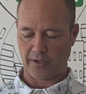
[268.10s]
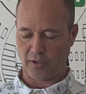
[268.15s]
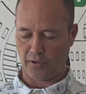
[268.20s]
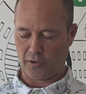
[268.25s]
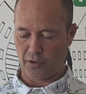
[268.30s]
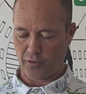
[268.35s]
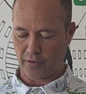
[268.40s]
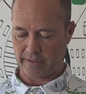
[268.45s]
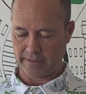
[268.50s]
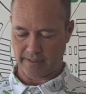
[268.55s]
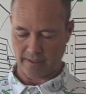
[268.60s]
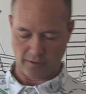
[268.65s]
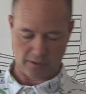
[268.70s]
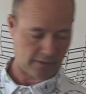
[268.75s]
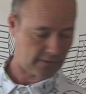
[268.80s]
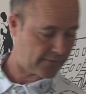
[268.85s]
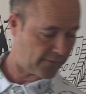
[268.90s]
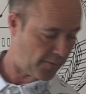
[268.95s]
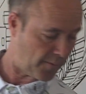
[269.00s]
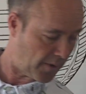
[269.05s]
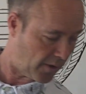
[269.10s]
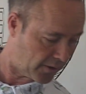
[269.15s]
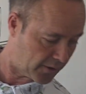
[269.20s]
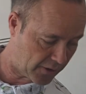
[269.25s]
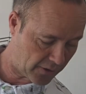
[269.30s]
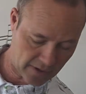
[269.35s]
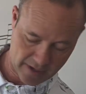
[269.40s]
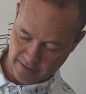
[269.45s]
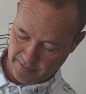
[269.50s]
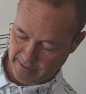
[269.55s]
you'll notice that looks
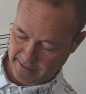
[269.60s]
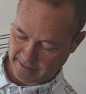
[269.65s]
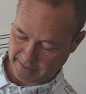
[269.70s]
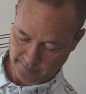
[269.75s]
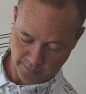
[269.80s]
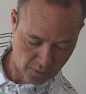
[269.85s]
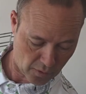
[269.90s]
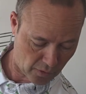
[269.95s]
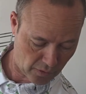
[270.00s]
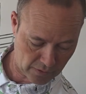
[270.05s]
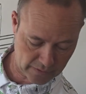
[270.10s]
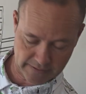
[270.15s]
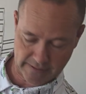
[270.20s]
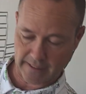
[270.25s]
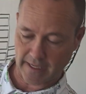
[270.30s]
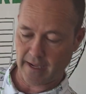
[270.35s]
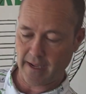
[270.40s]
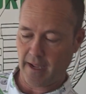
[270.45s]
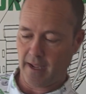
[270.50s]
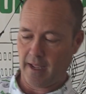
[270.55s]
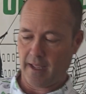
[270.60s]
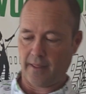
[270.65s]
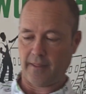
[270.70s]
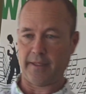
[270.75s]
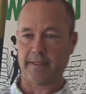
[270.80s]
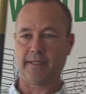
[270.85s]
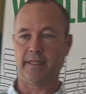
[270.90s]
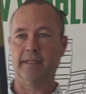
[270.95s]
familiar on these poles, this